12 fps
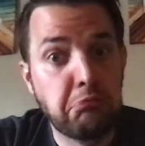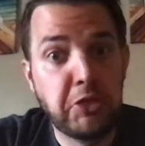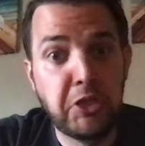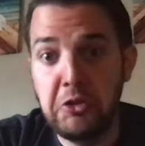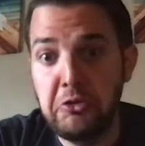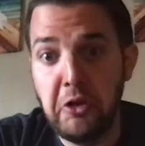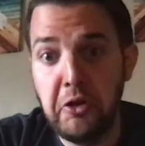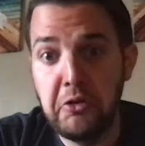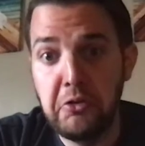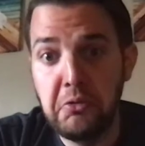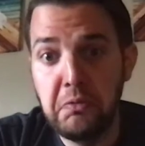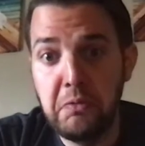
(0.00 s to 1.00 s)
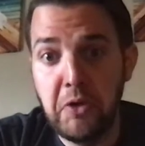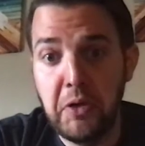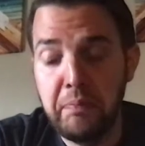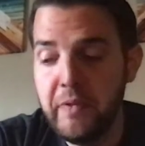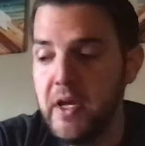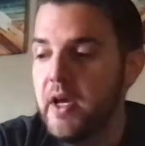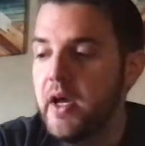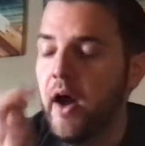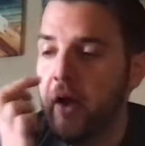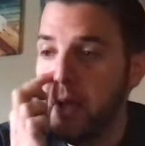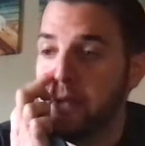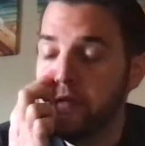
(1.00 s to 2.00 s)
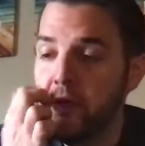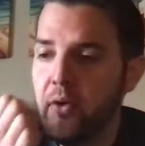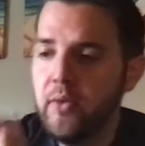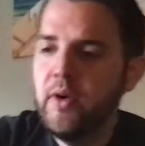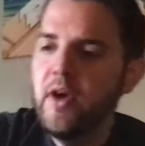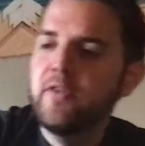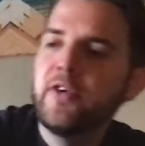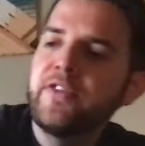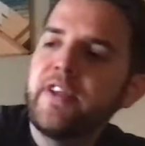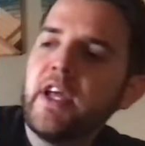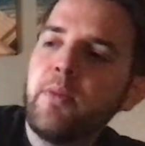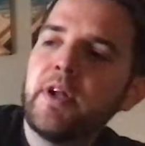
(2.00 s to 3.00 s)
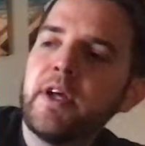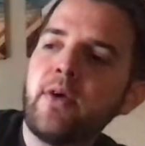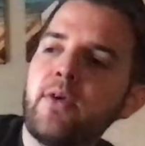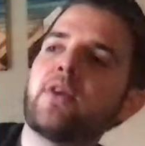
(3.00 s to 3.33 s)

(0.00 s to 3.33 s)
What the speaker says: in this case. Okay. All right. So first thing I want to go